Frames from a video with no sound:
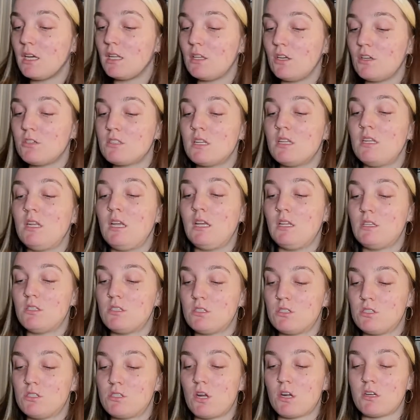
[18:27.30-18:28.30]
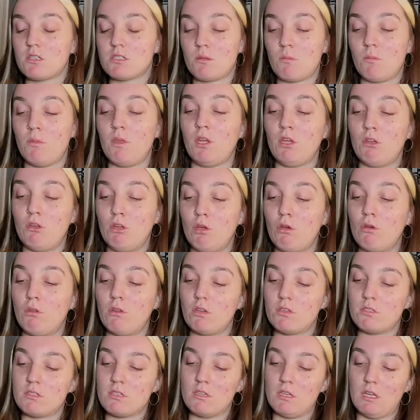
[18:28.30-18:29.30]
There's a need to start something new.
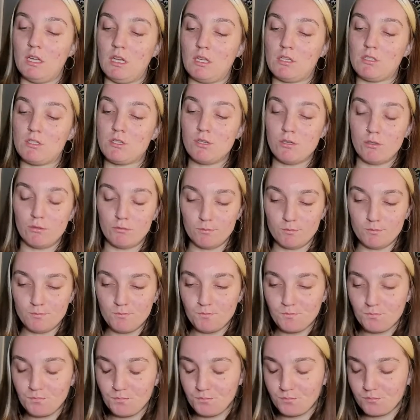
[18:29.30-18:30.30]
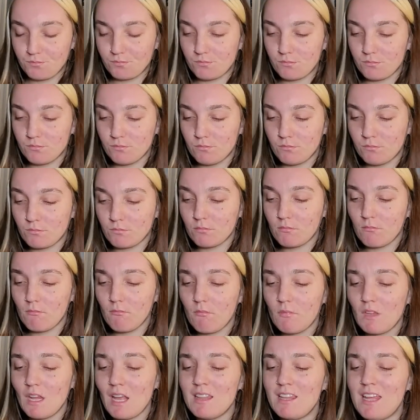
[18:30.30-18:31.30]
There's a need to
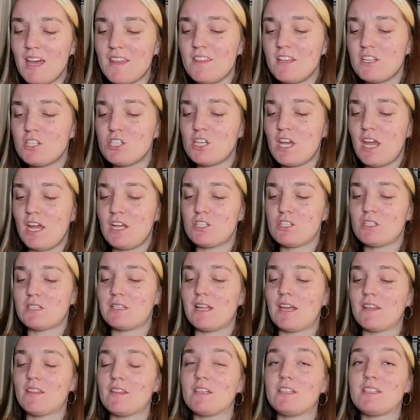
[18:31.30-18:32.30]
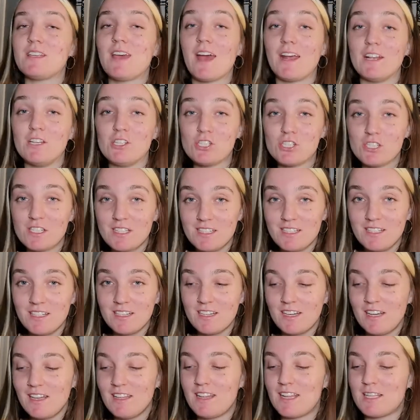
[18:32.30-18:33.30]
let the changes, let the tension
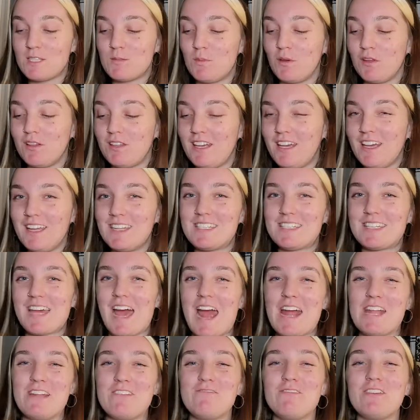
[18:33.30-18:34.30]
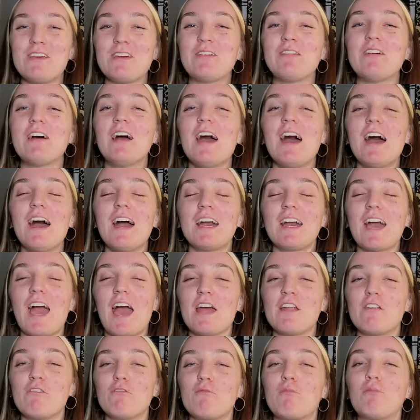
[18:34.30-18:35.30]
that's building inside of you
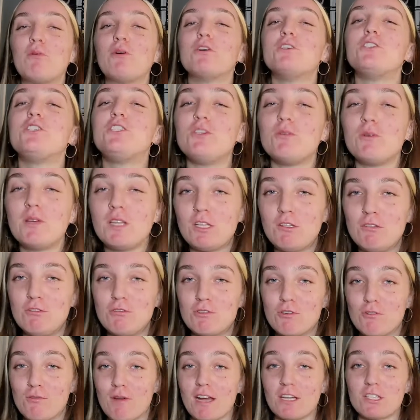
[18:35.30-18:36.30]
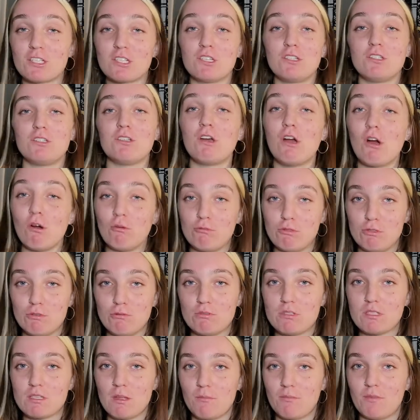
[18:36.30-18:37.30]
kind of push you in a new direction to go
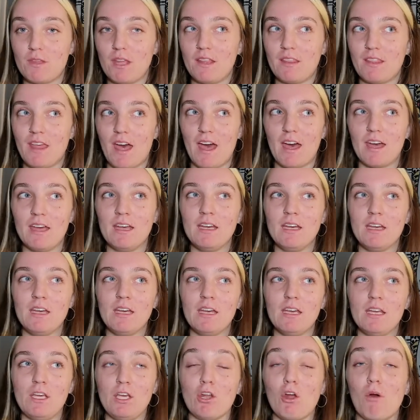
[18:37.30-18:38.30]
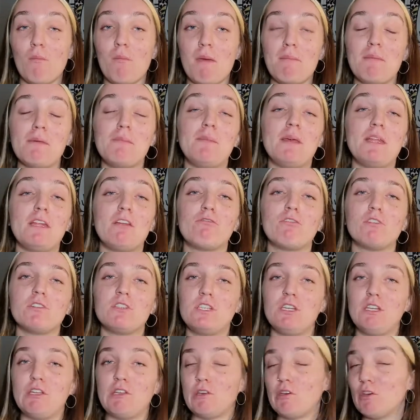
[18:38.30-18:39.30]
do something that, you know, may be meaningful
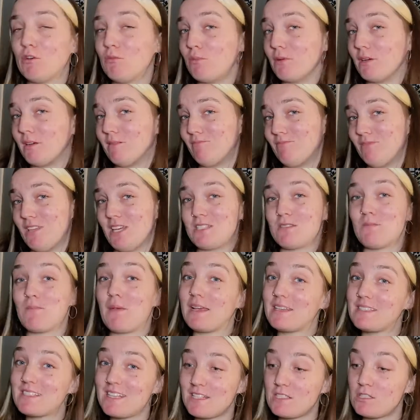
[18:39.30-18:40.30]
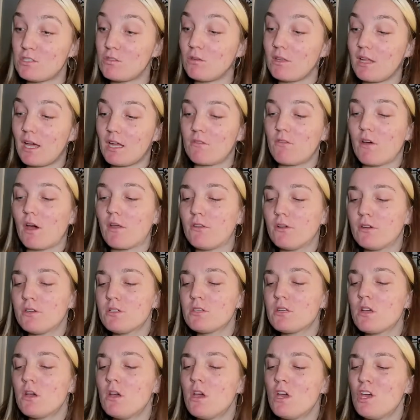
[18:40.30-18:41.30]
to you, but doesn't make sense to a lot of
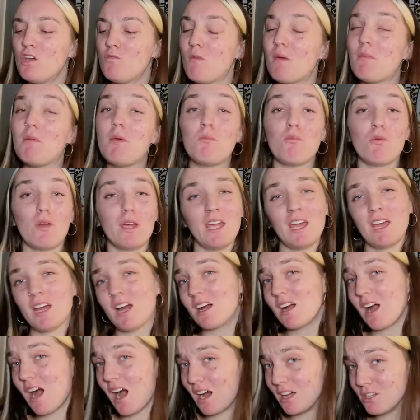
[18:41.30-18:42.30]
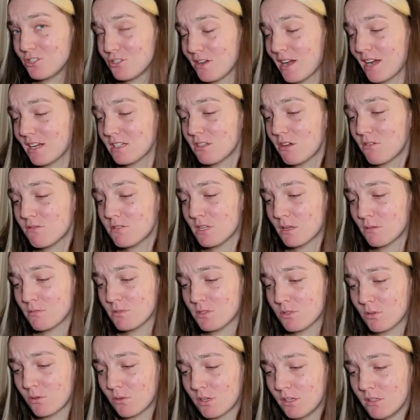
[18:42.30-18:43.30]
others. Maybe breaking a contract of some
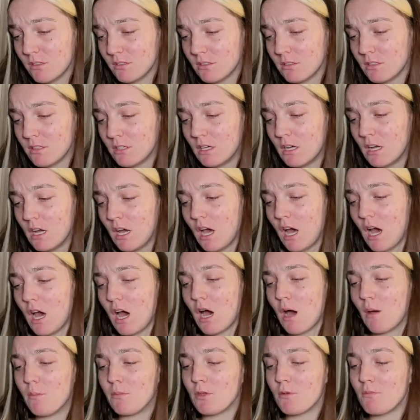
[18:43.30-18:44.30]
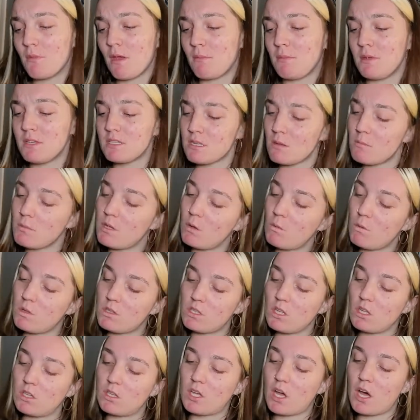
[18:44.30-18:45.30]
sort. There may be something
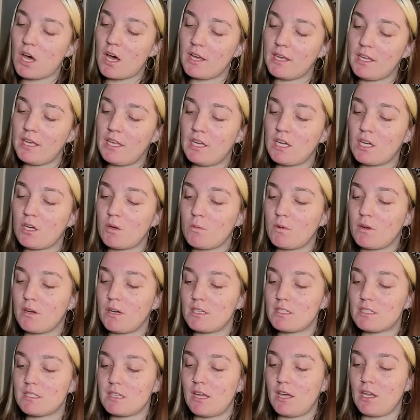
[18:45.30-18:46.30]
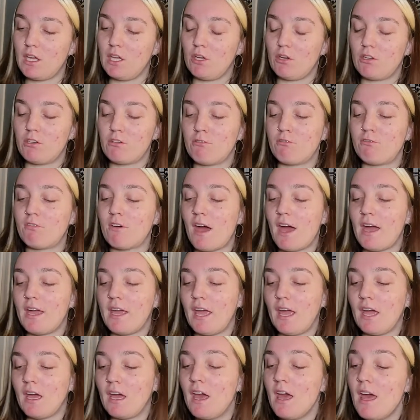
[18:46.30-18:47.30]
with the law here where it's like you're
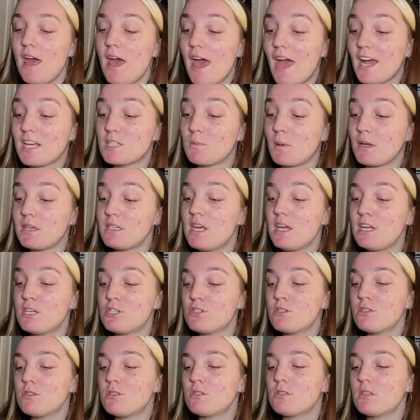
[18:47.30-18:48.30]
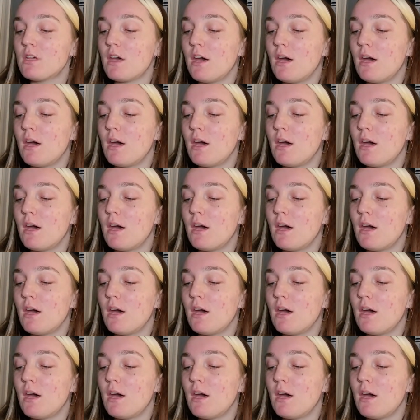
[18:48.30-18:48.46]
defying expectations.